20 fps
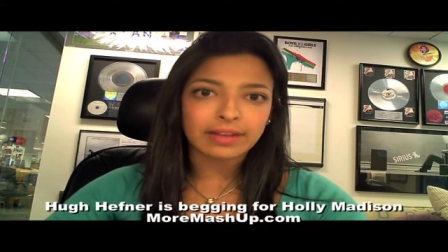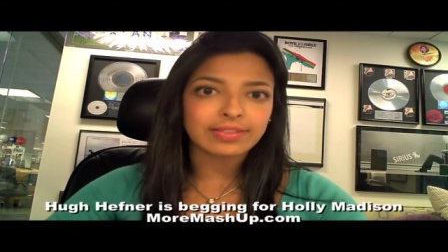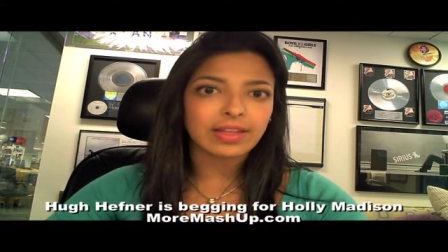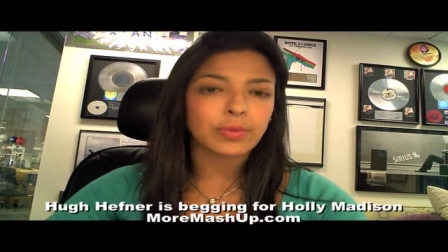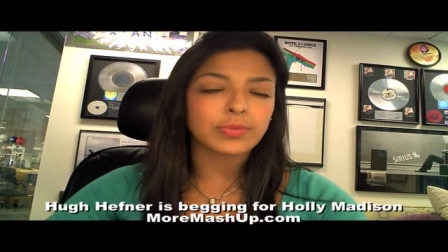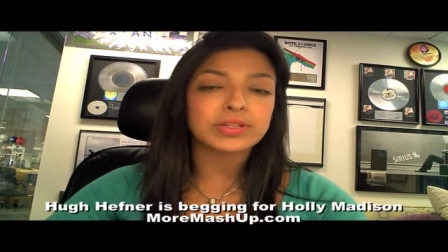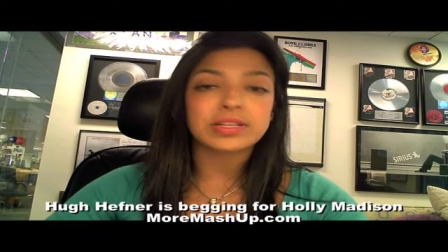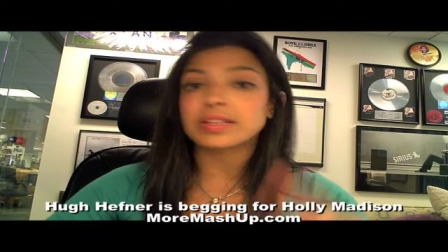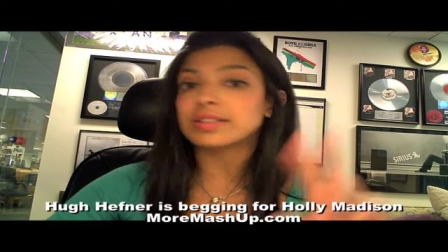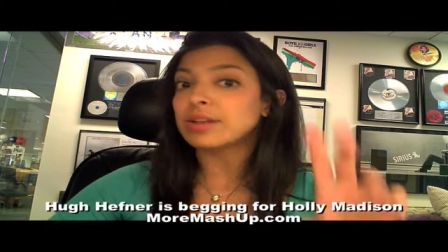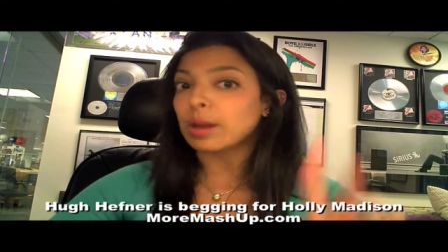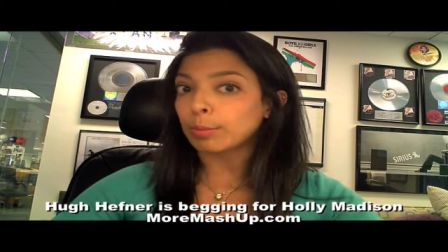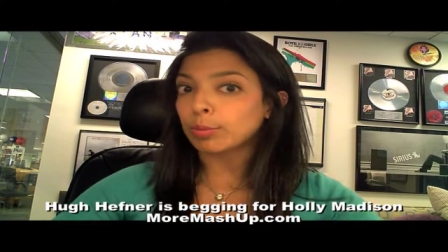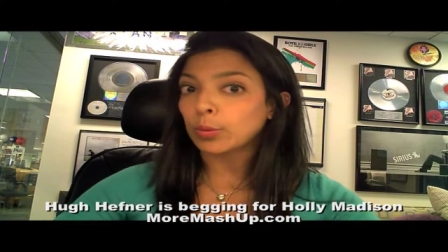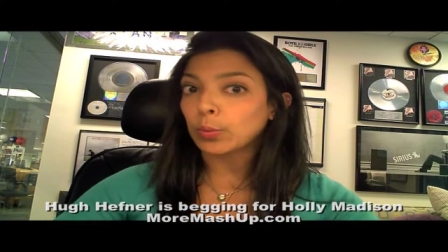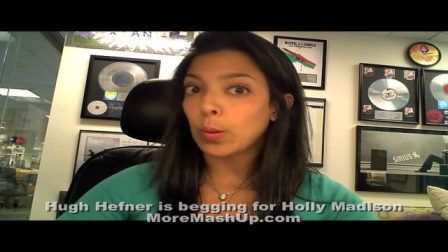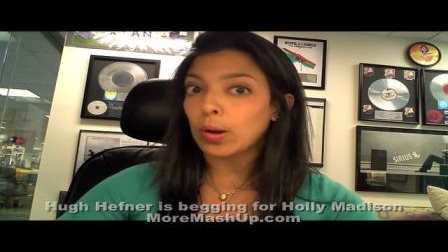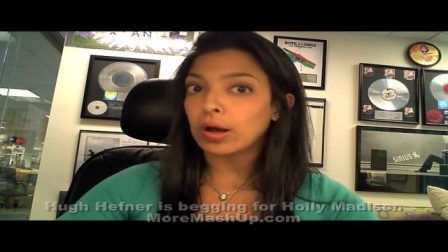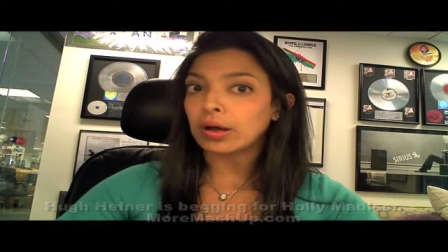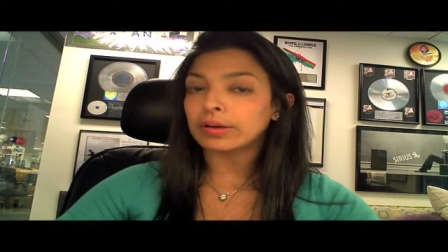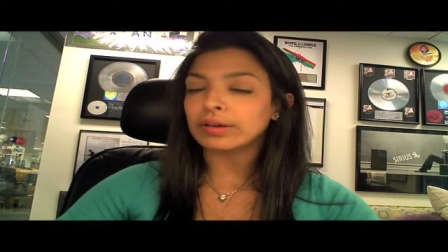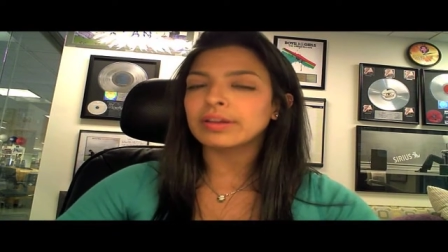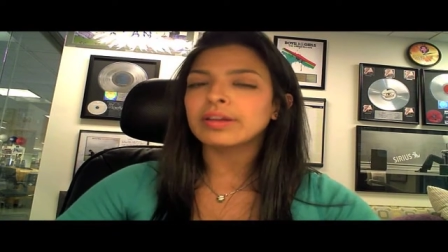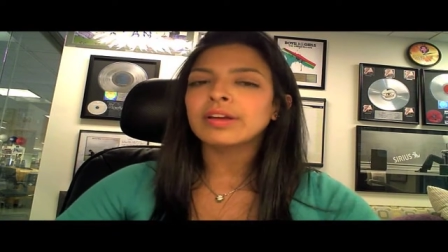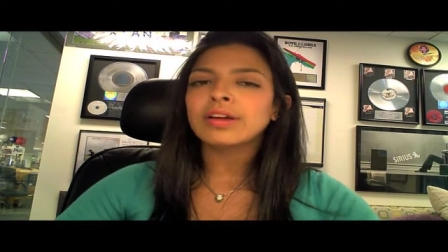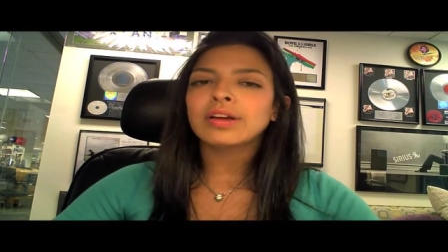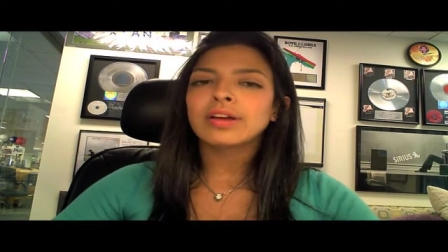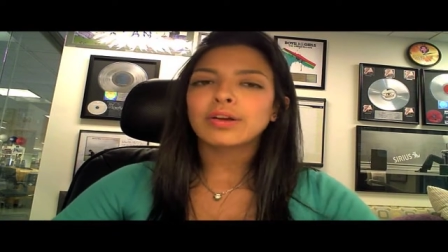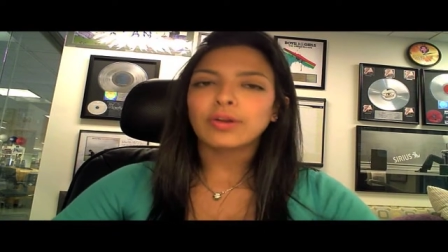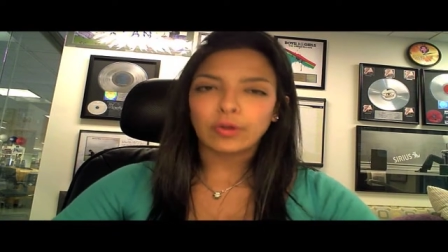That was his number one
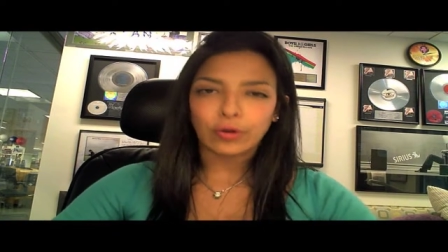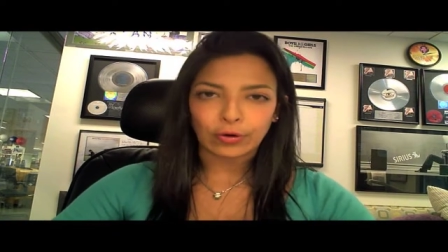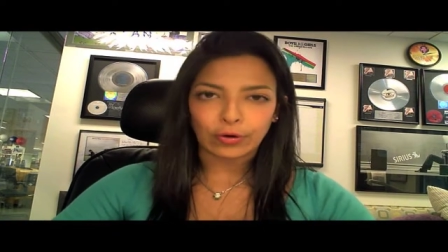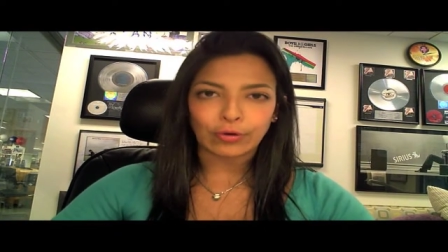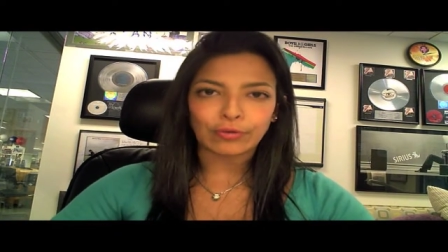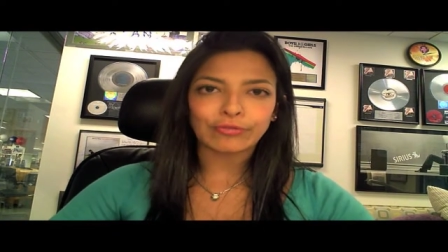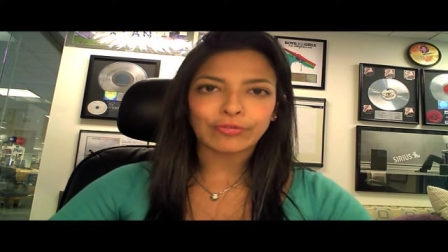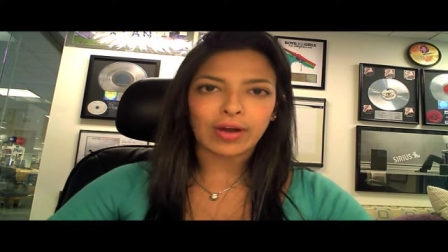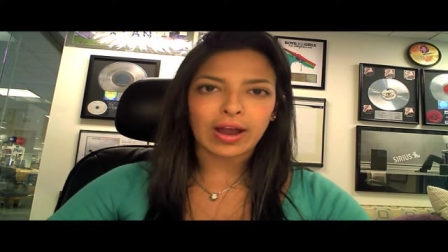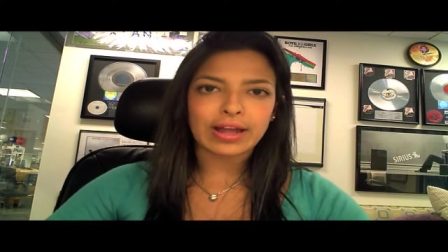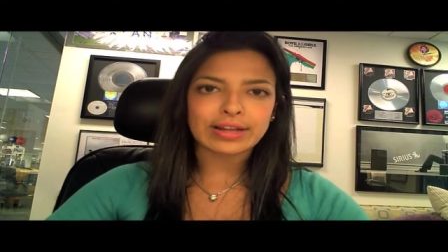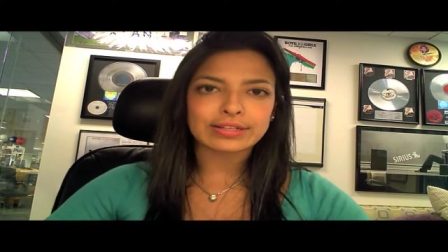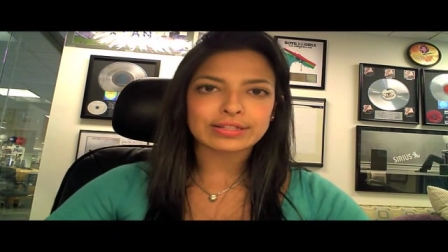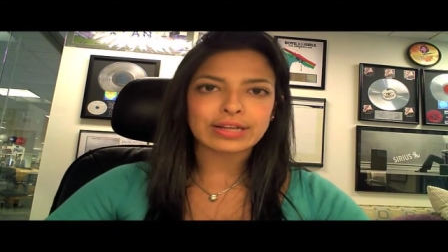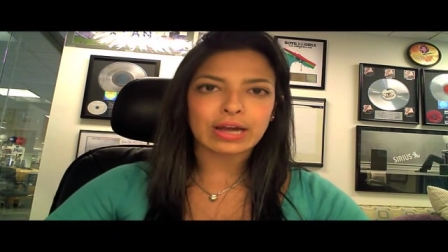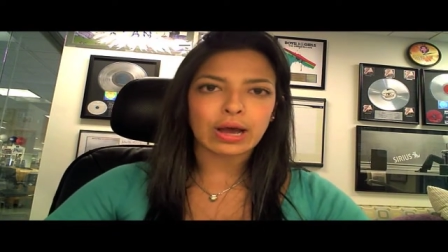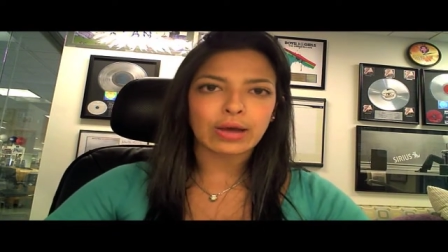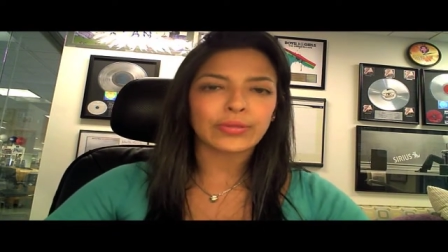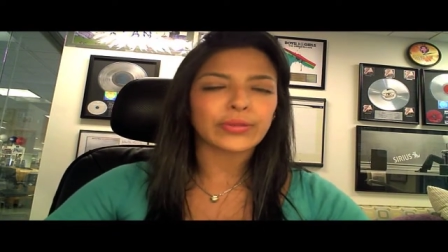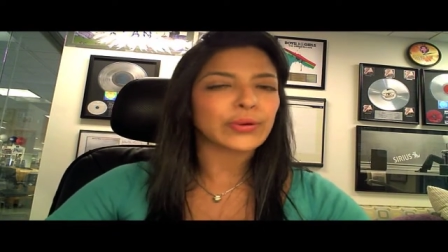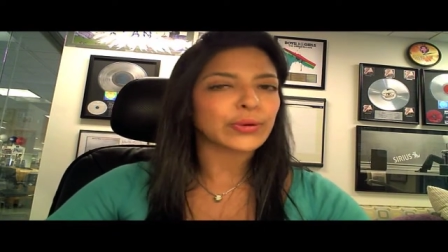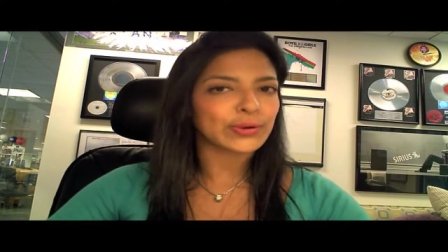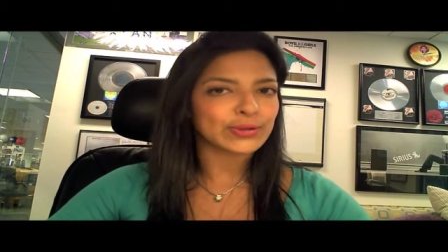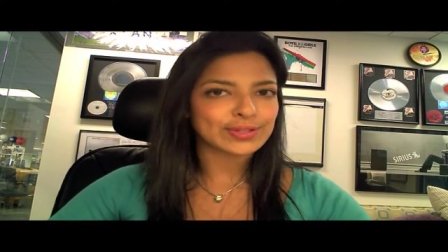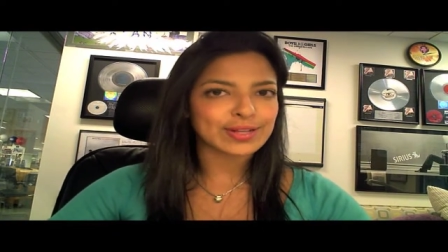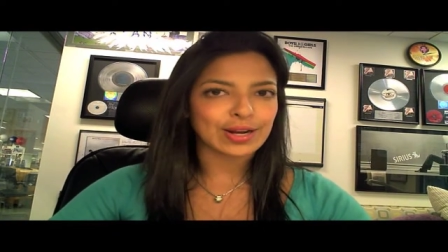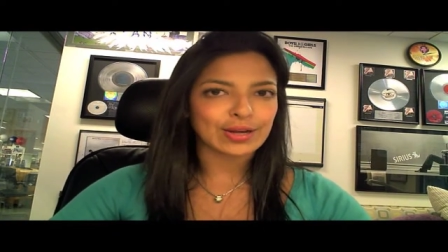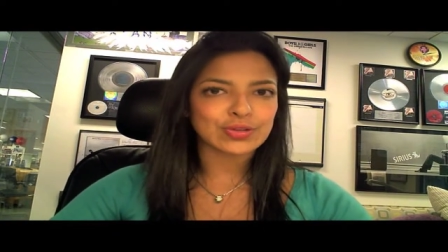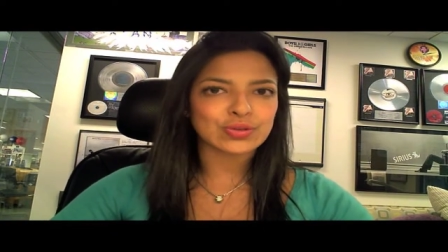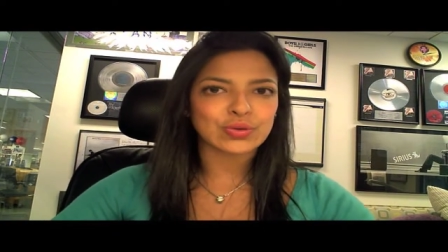girlfriend on The Girls
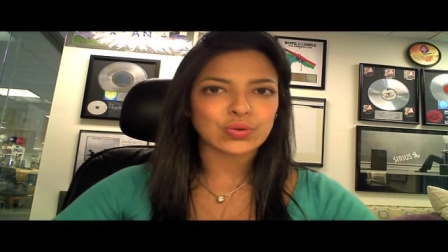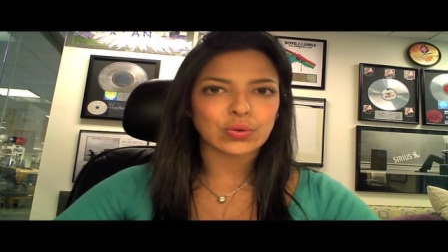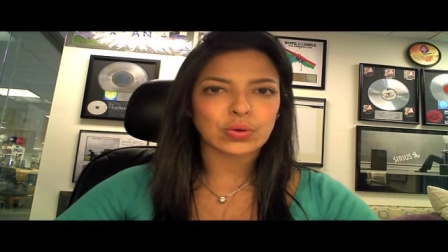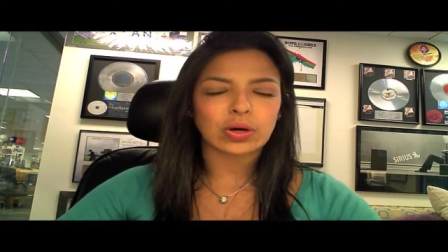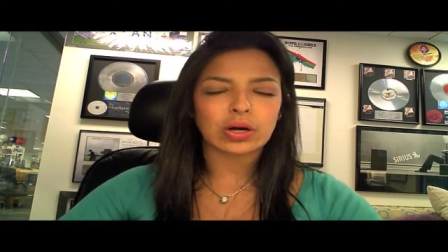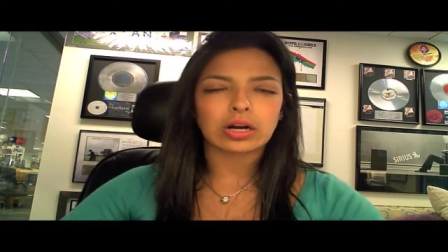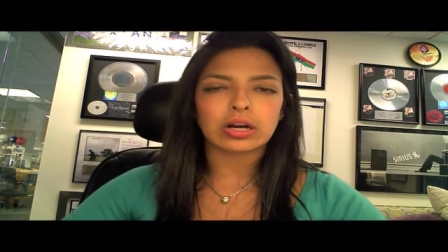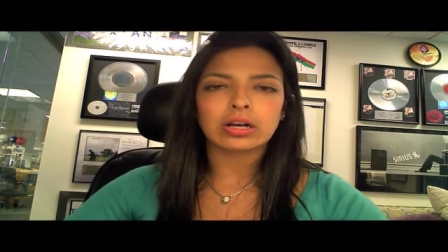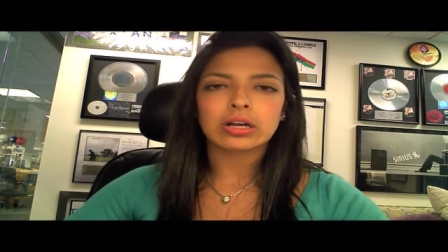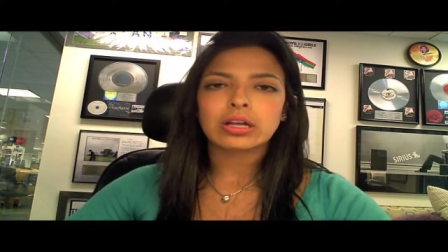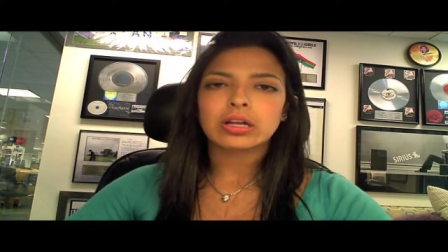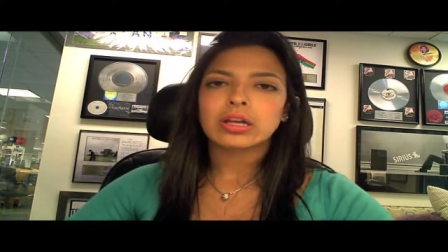Next Door.